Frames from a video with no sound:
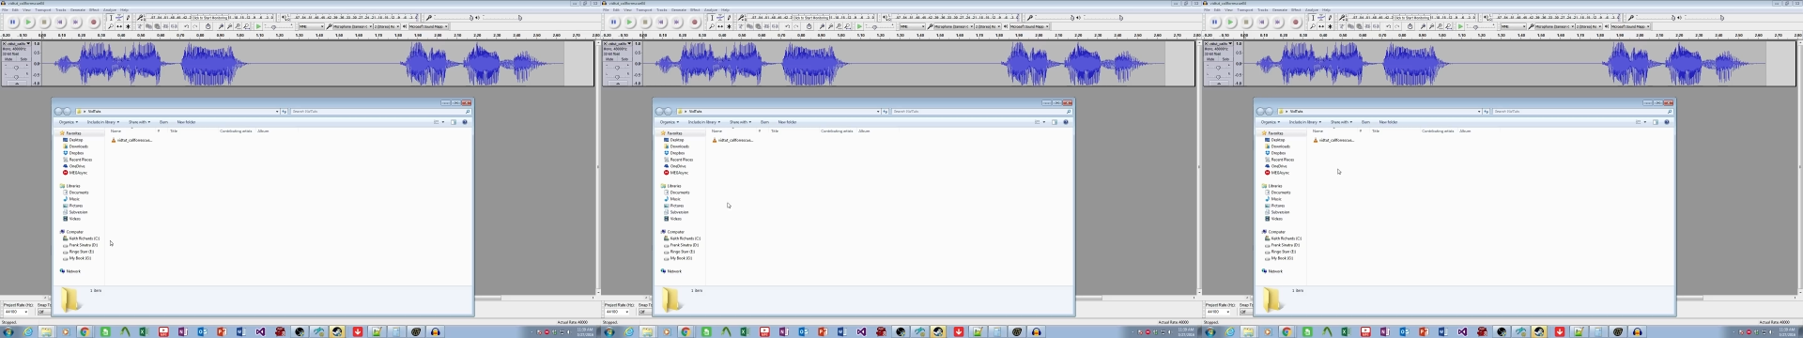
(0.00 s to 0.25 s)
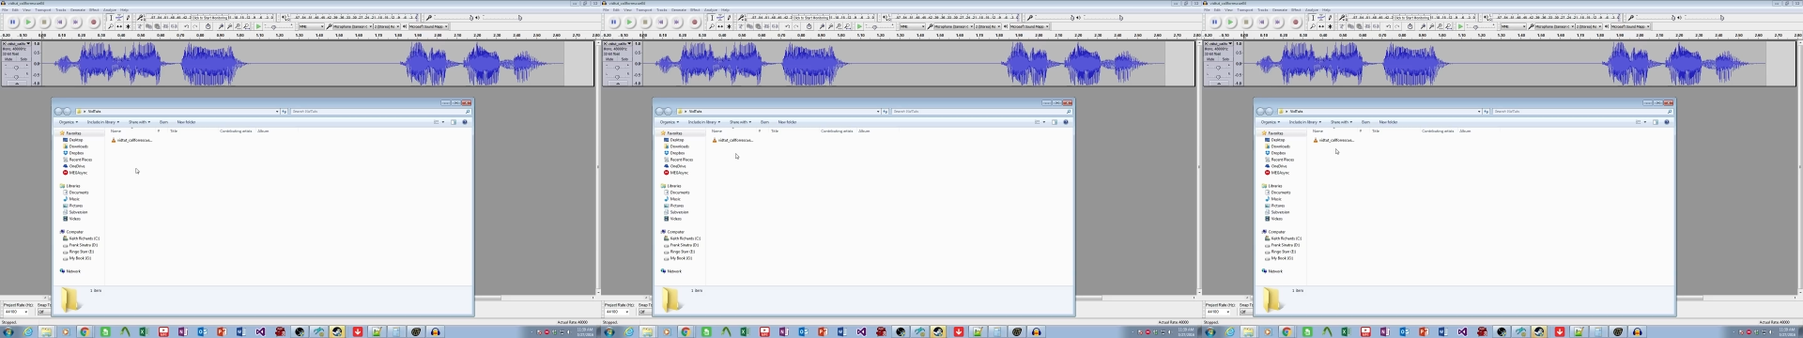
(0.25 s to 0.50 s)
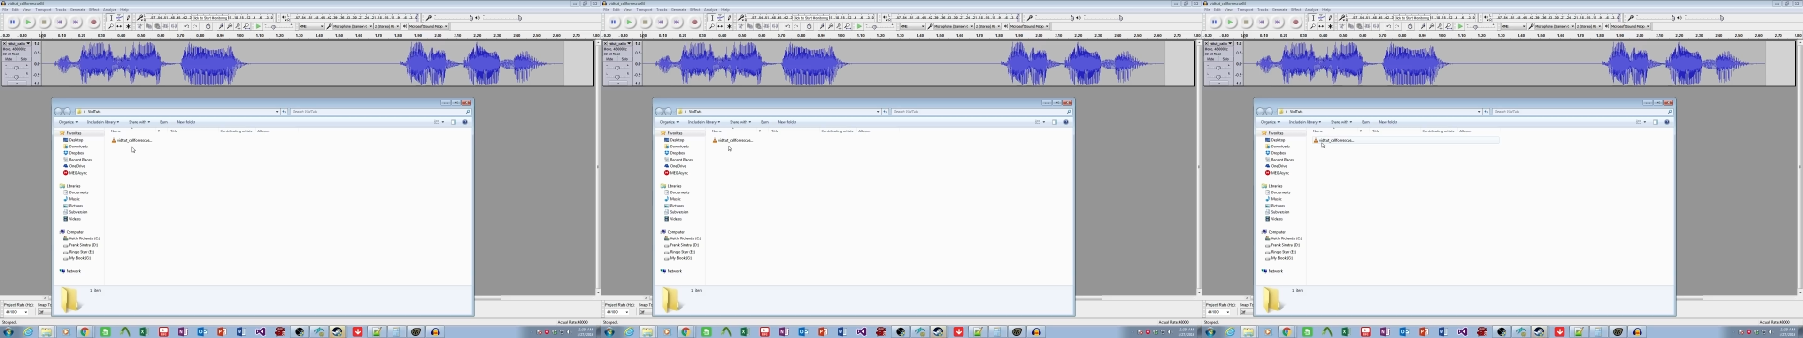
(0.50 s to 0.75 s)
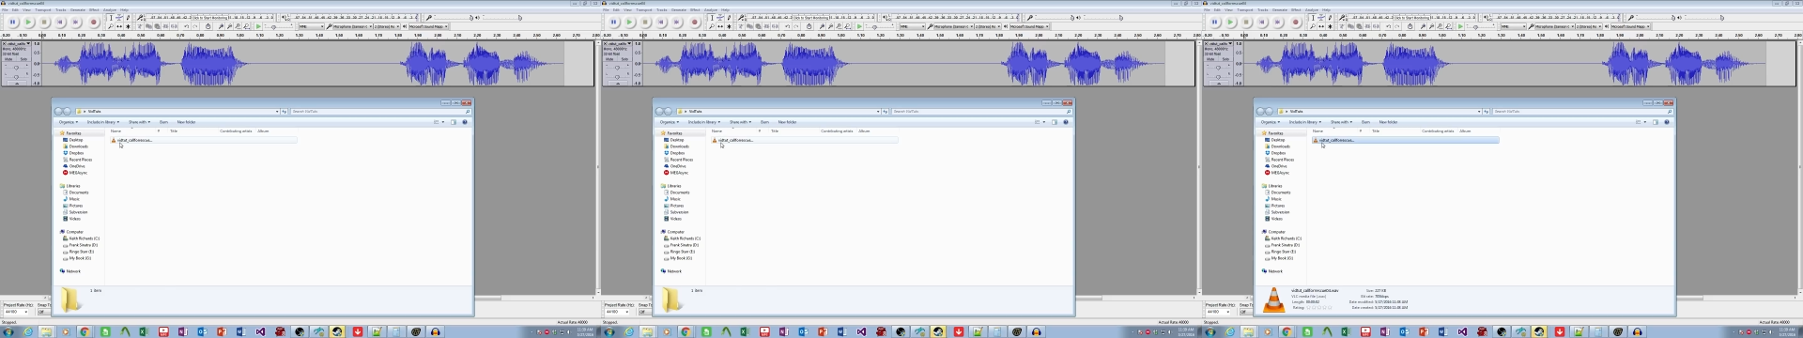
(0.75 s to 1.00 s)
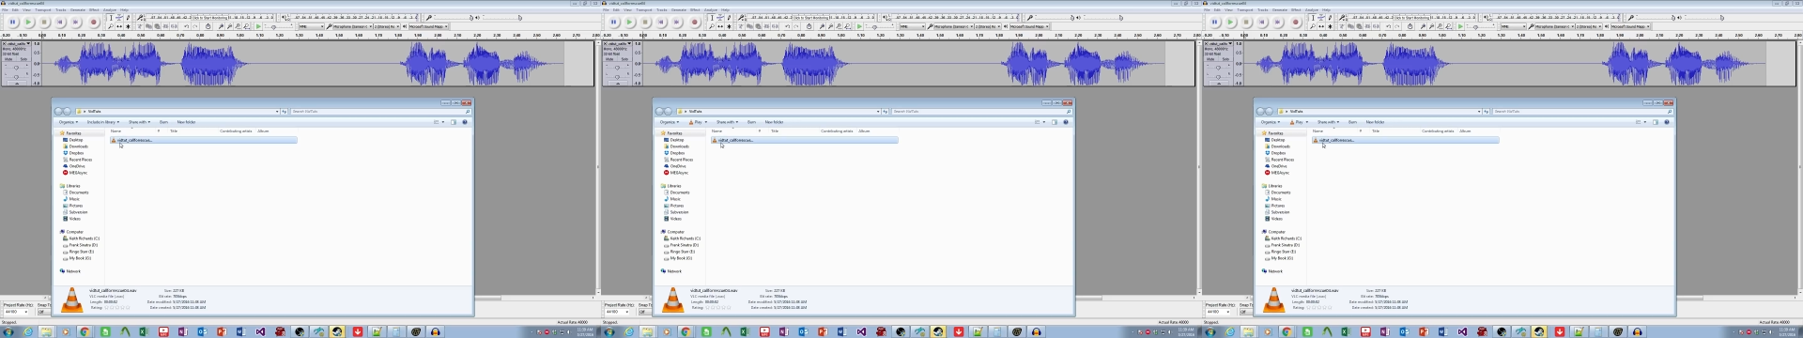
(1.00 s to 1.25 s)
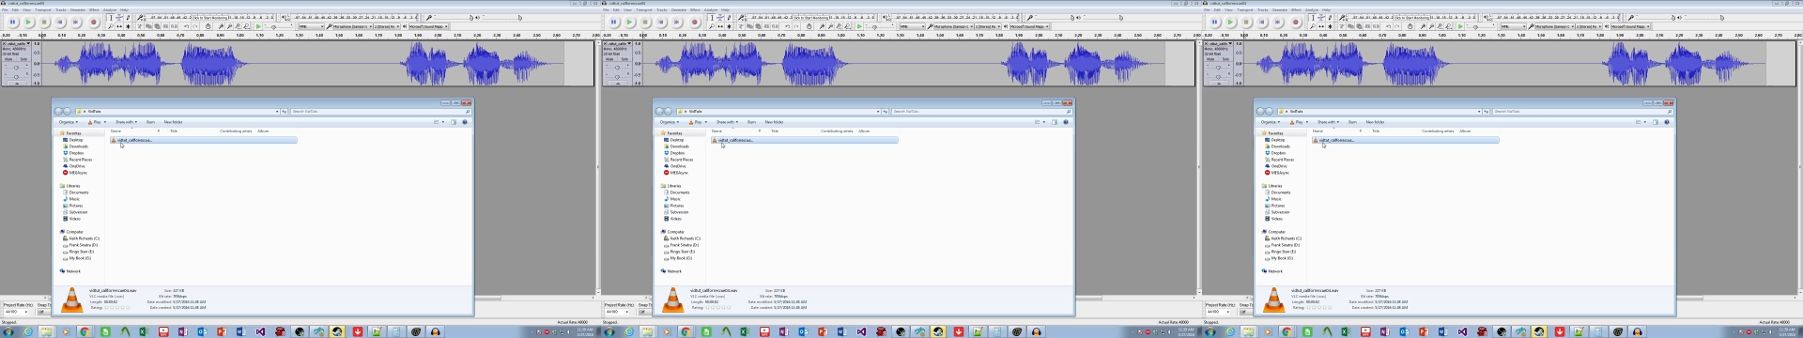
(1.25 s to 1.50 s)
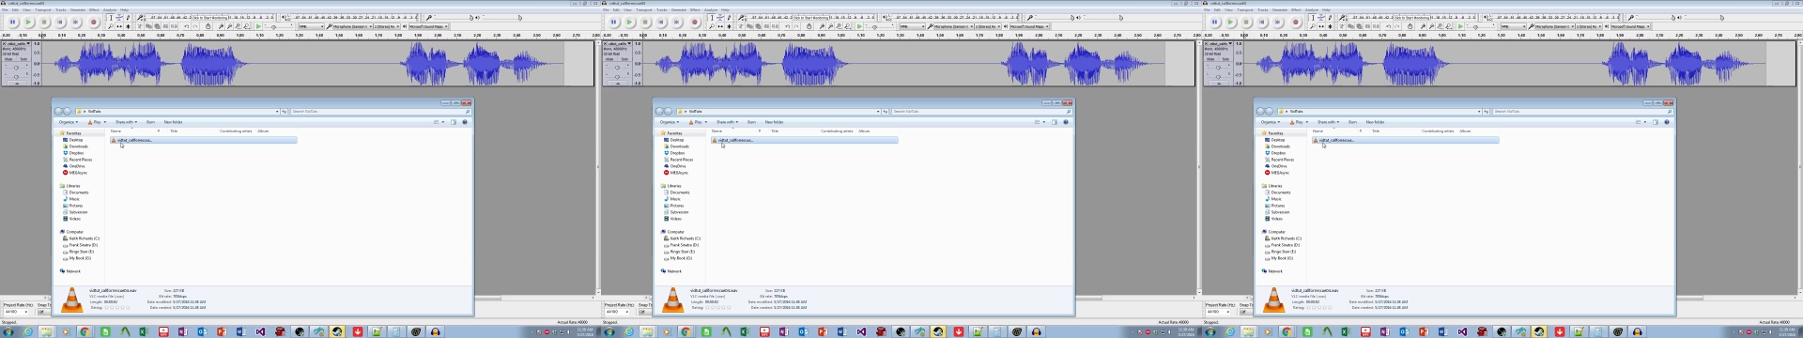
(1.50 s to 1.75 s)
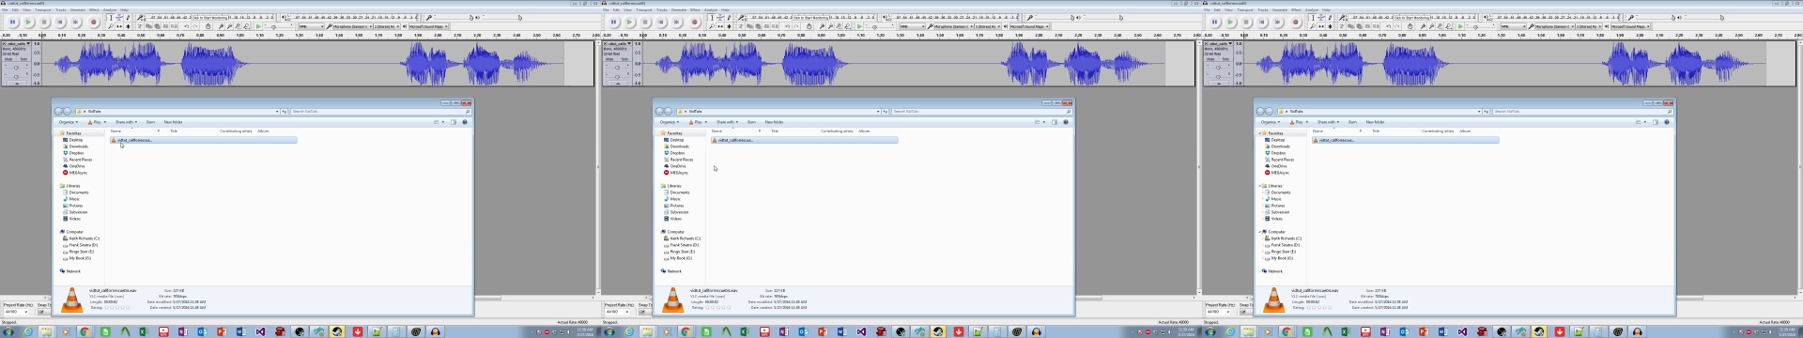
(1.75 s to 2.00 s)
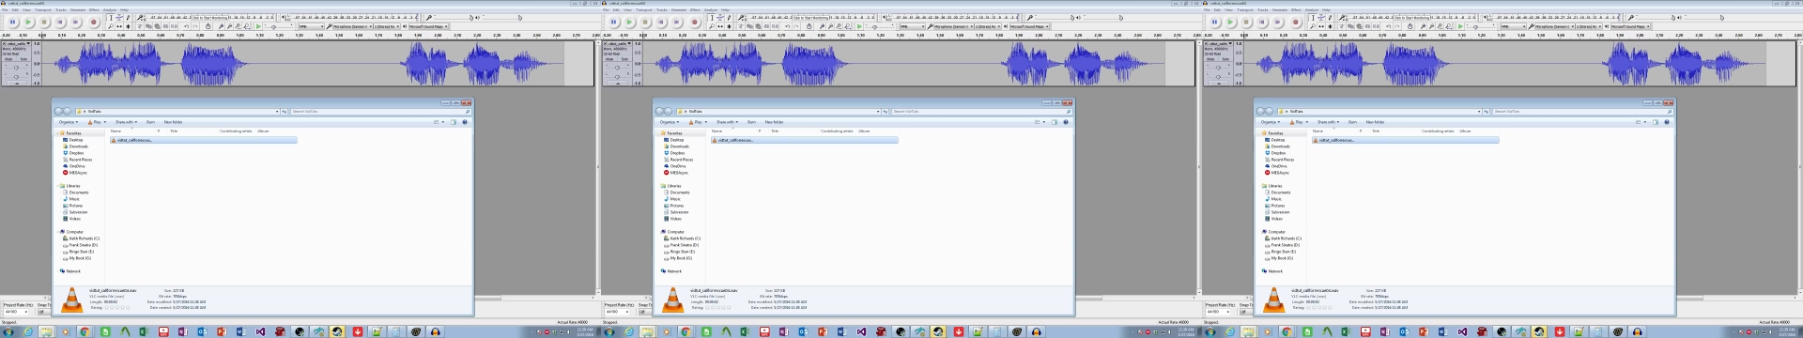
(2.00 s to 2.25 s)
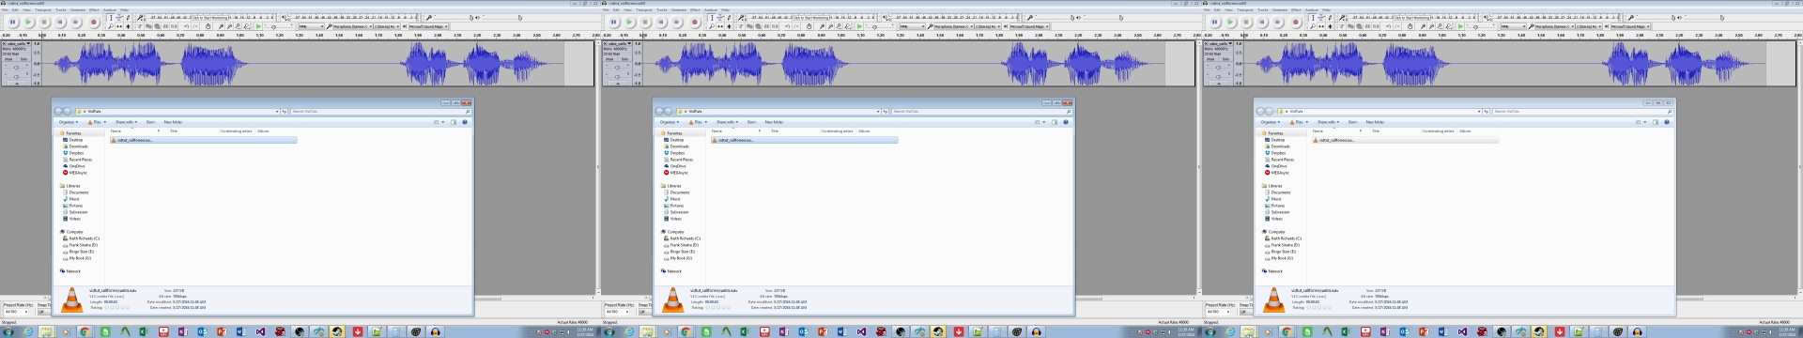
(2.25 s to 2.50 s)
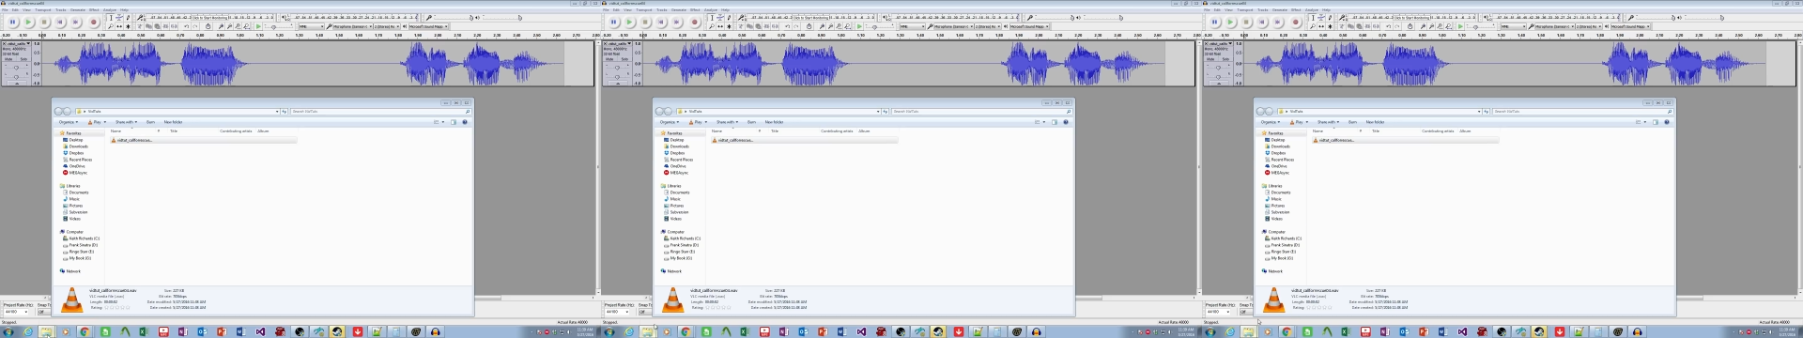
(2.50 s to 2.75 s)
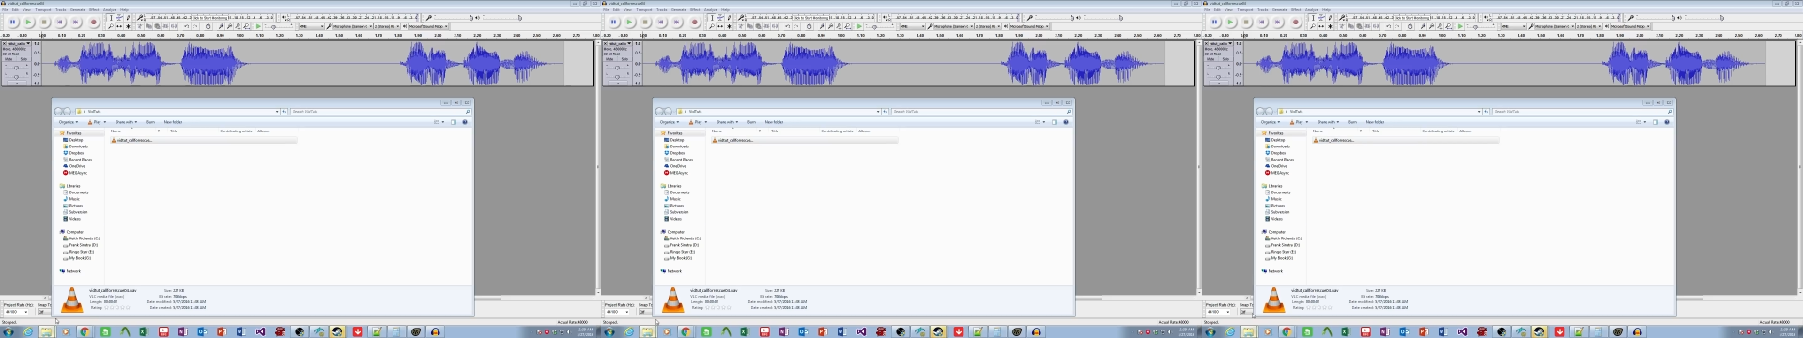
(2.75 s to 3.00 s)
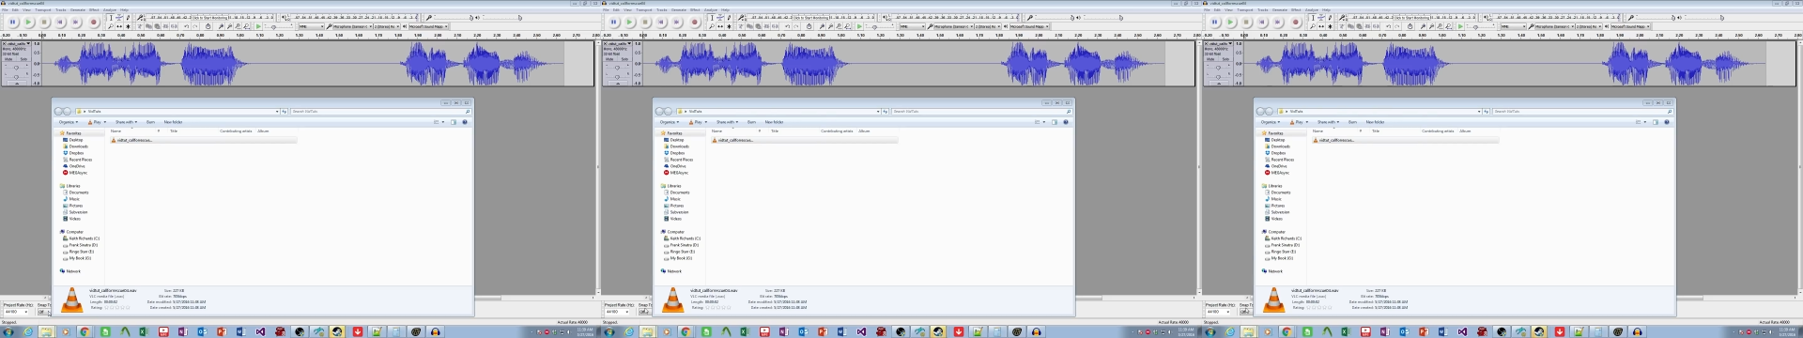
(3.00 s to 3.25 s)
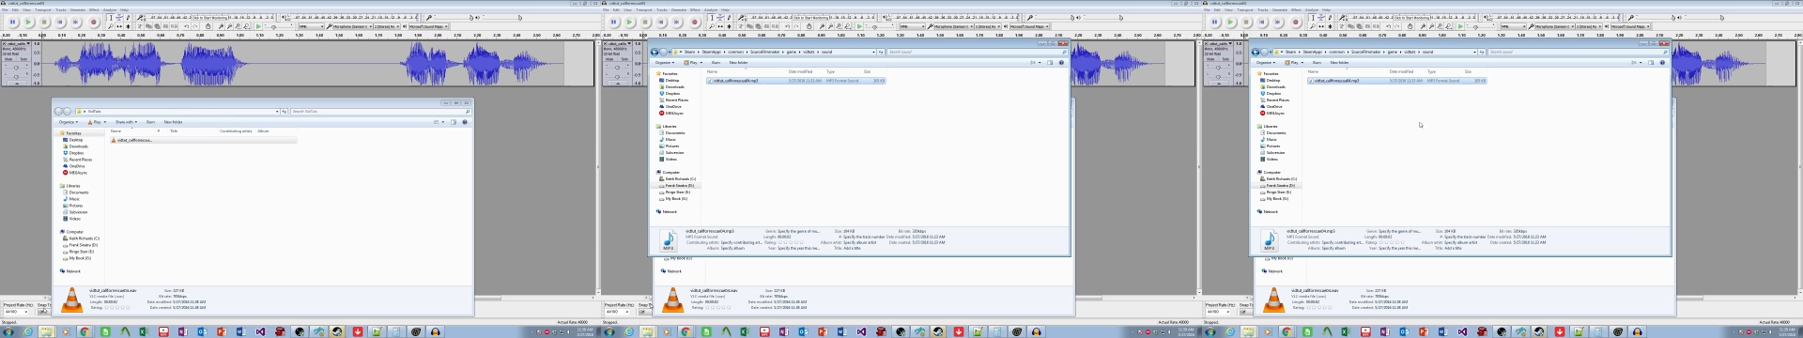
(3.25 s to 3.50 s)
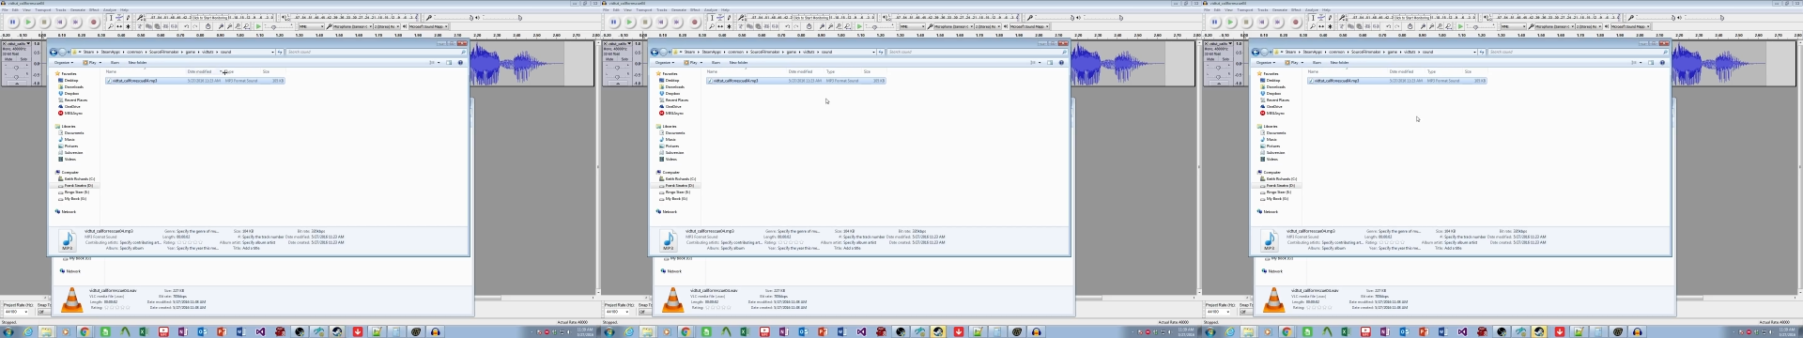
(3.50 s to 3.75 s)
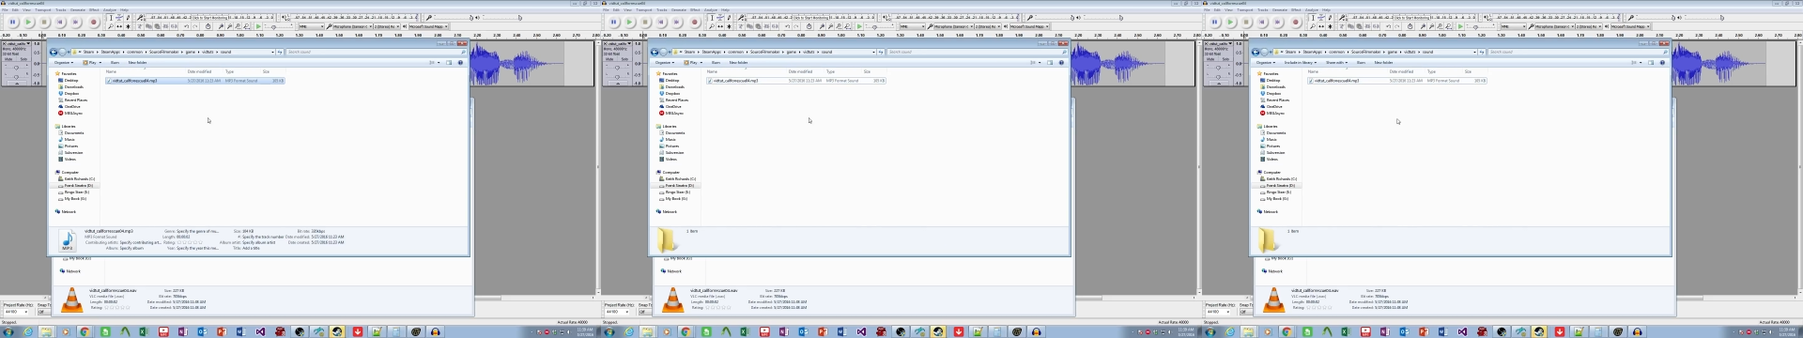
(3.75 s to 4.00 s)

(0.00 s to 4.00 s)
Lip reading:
Nobody's mouth can be seen.